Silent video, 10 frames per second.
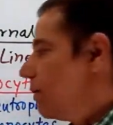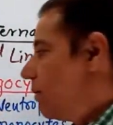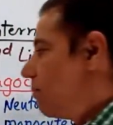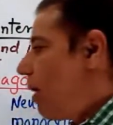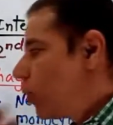
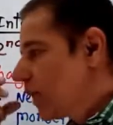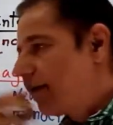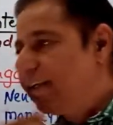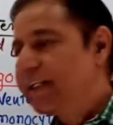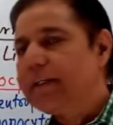mouth
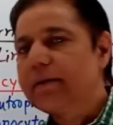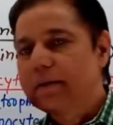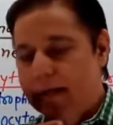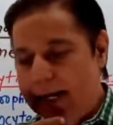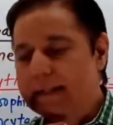cavity
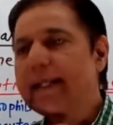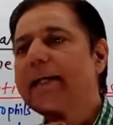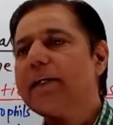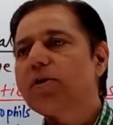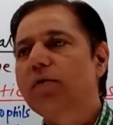and then
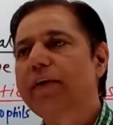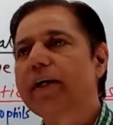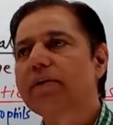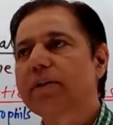esophagus,